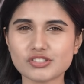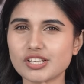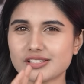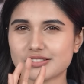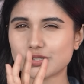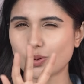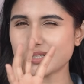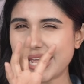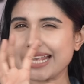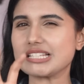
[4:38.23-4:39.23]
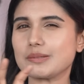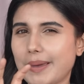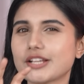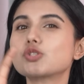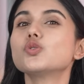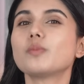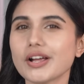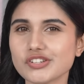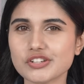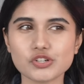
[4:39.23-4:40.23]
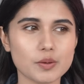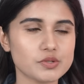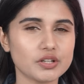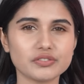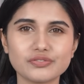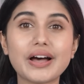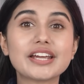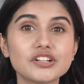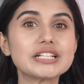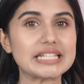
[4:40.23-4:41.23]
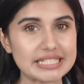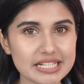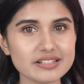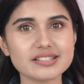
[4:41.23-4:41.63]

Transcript: just don't expect too much in terms of finer details,